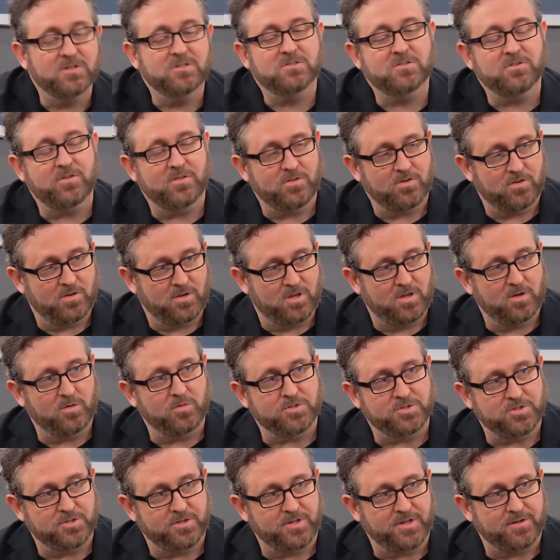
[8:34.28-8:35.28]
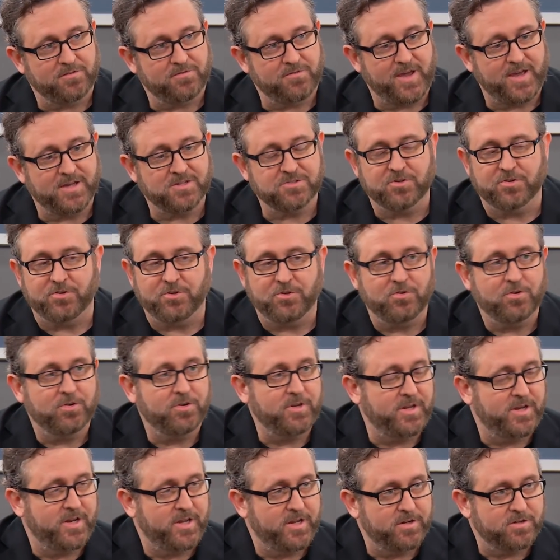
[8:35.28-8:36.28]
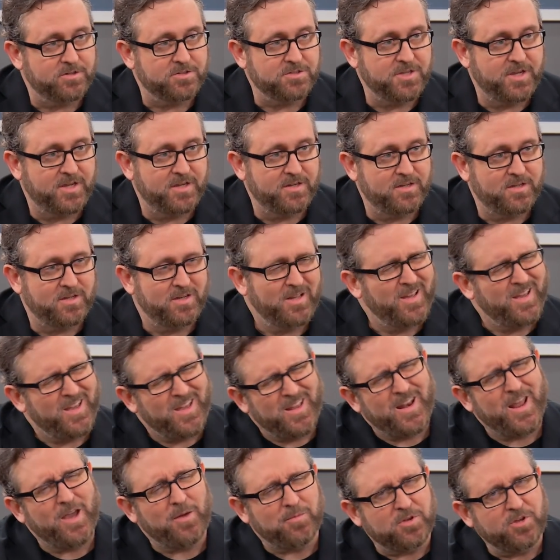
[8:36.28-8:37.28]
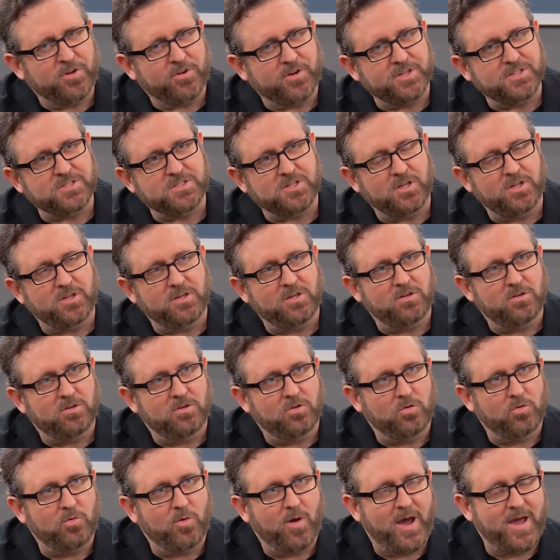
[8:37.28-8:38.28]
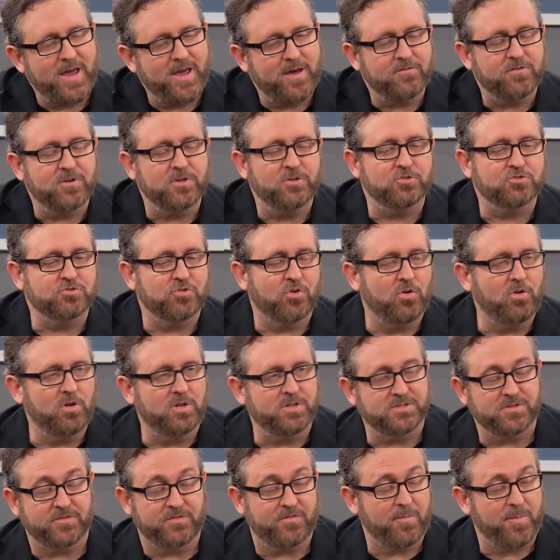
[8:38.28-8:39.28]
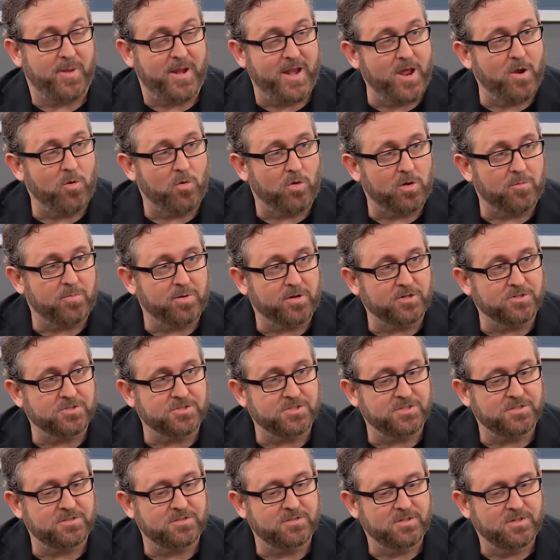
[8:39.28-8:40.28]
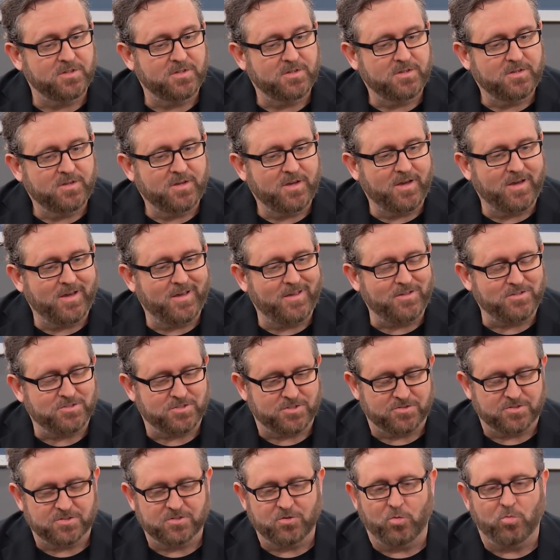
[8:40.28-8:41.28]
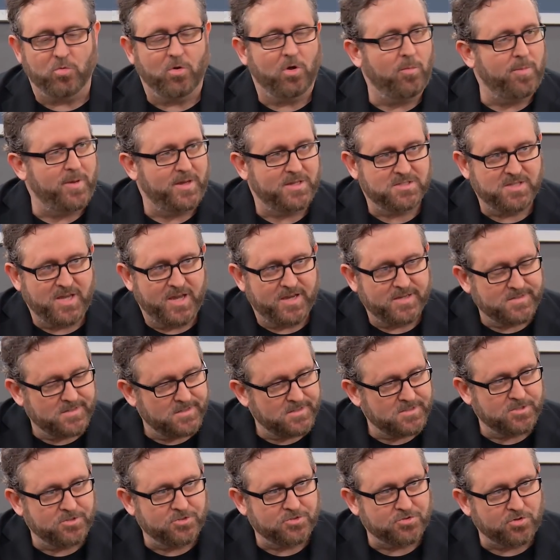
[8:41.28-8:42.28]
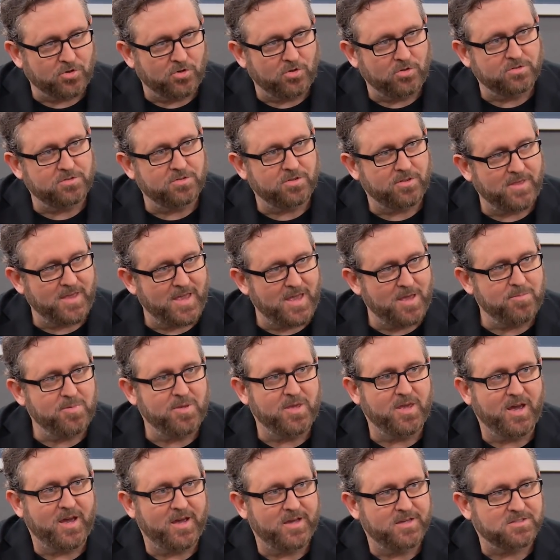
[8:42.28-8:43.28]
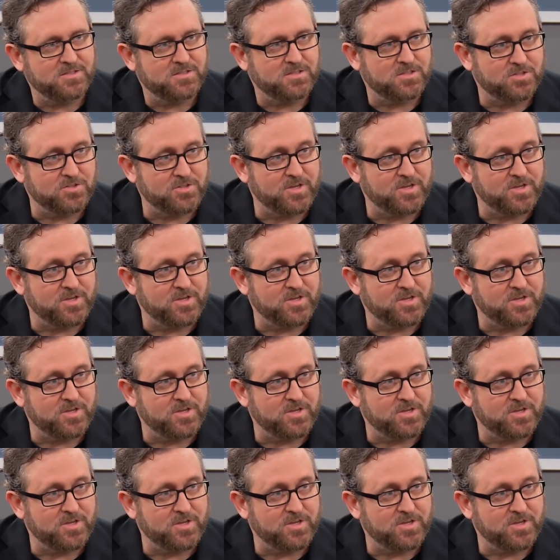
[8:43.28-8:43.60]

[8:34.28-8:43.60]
so that you can get what you need faster. You don't need to understand it. Now I'm curious, do I have control, is it from a network person? Is there still role-based access control to the APIs and such